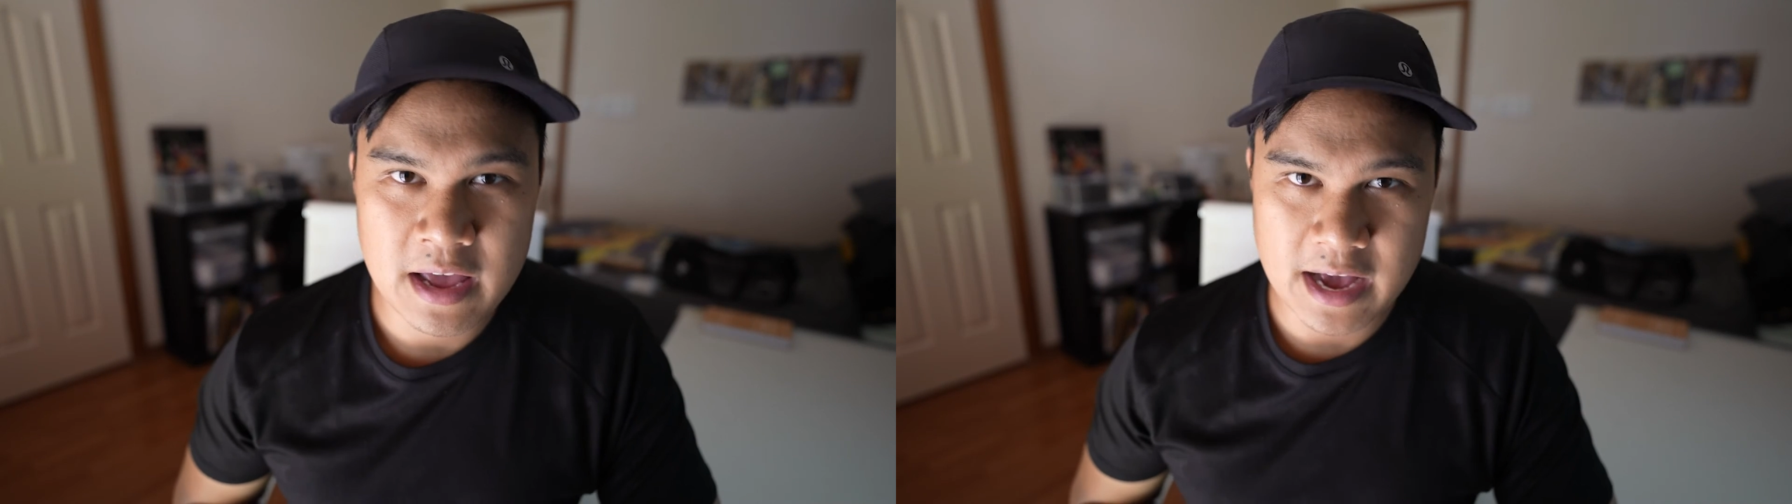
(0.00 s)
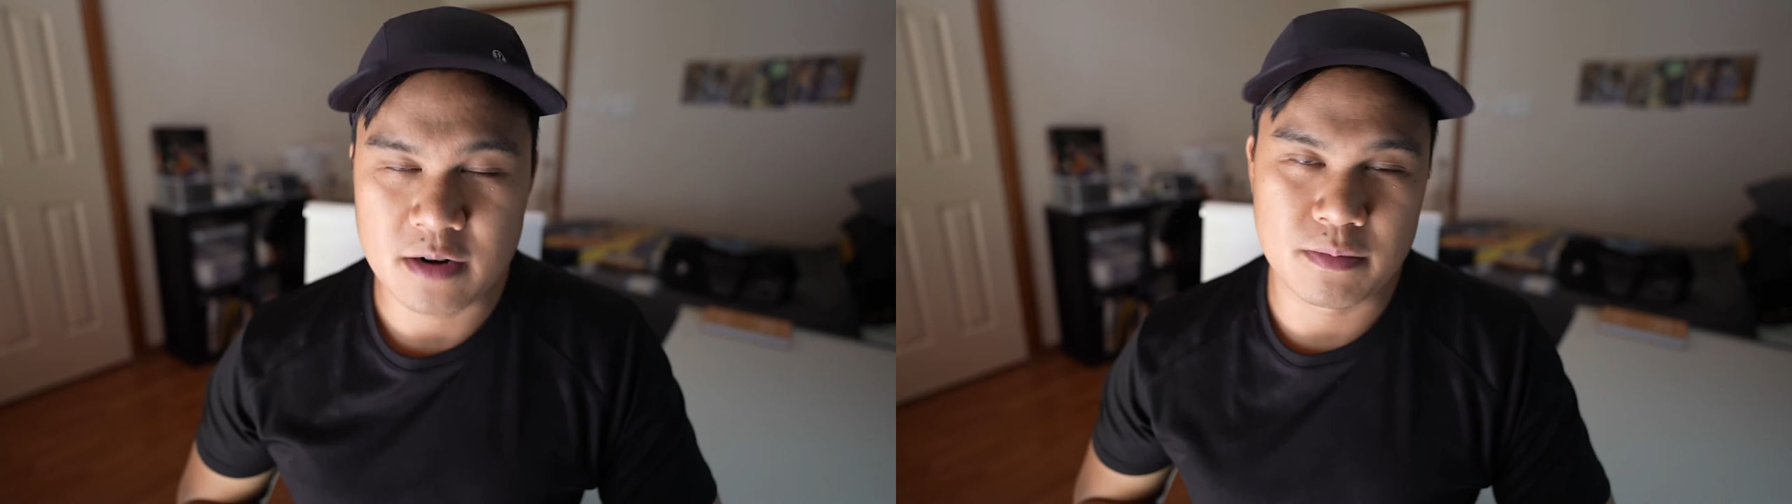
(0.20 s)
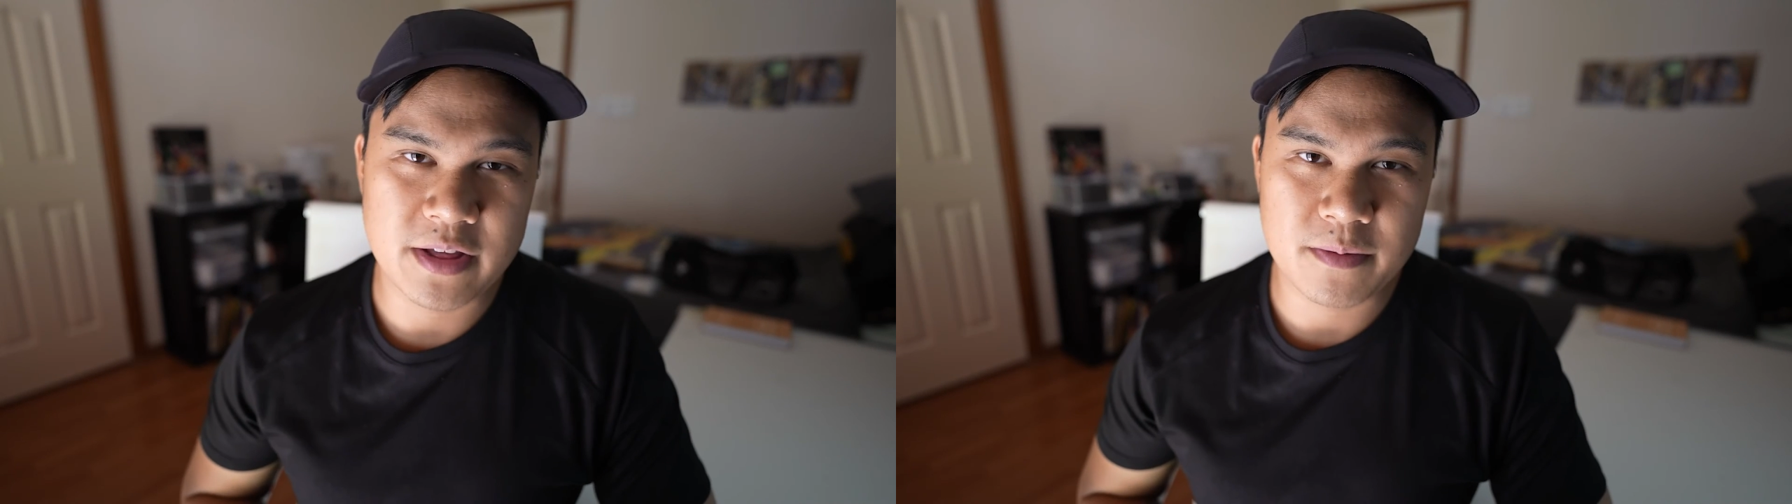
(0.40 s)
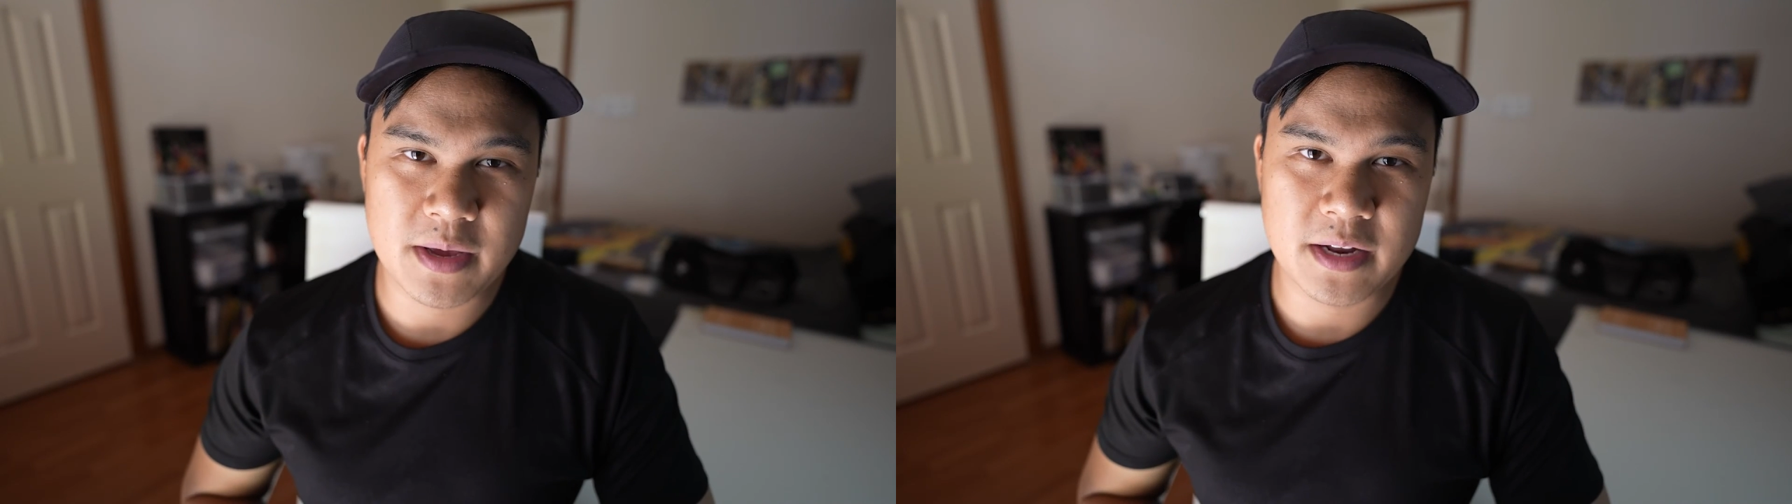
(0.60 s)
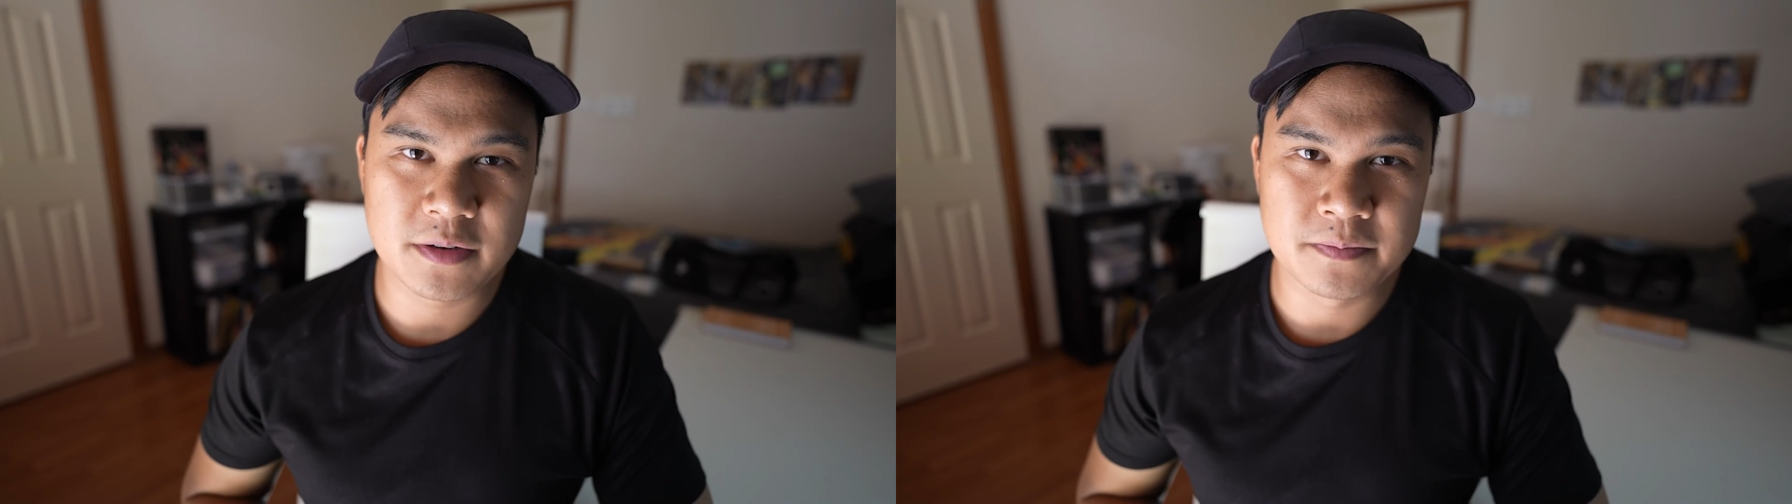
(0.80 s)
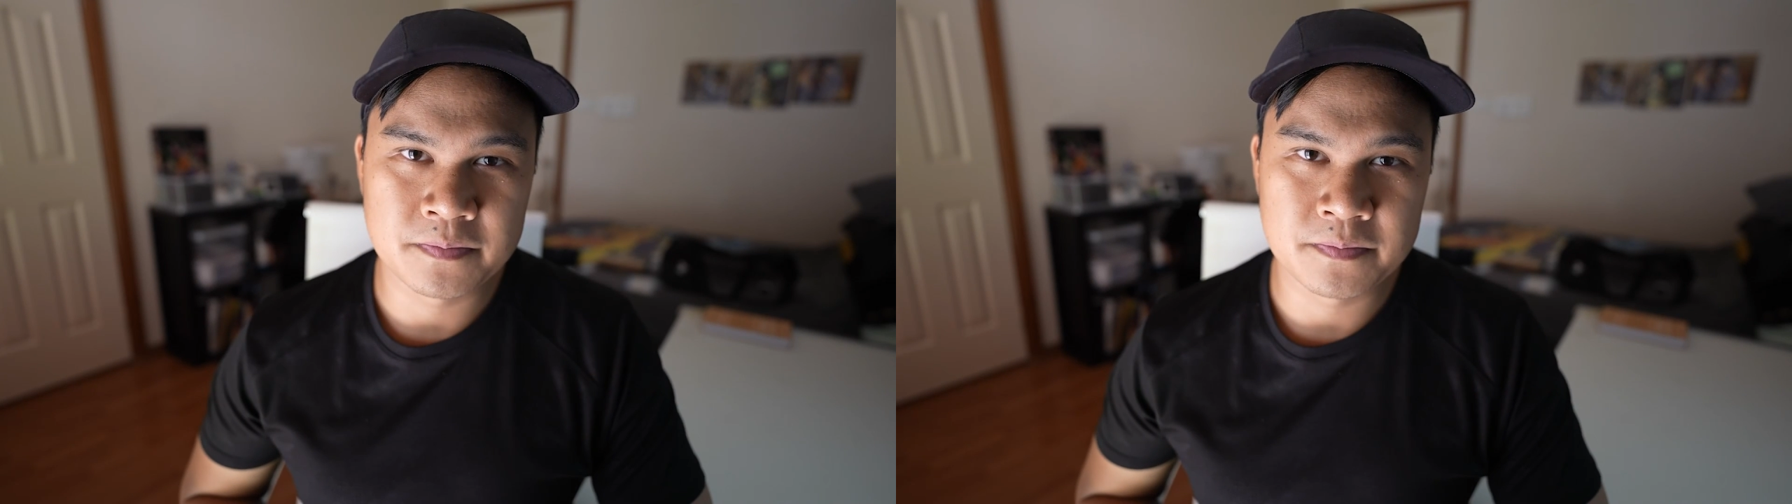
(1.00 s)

how to play the piano.